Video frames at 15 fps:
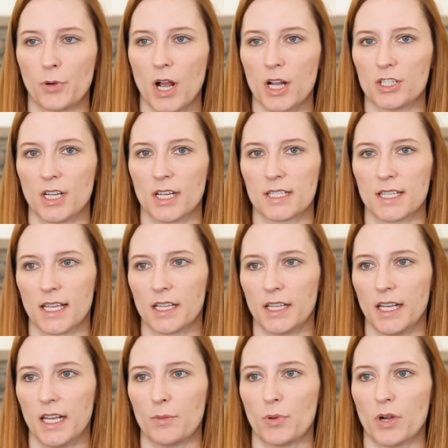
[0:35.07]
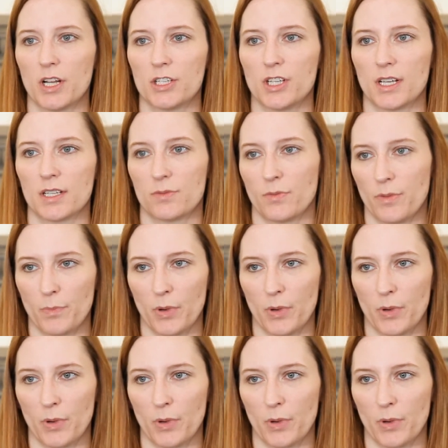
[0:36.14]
projects like cleaning projects with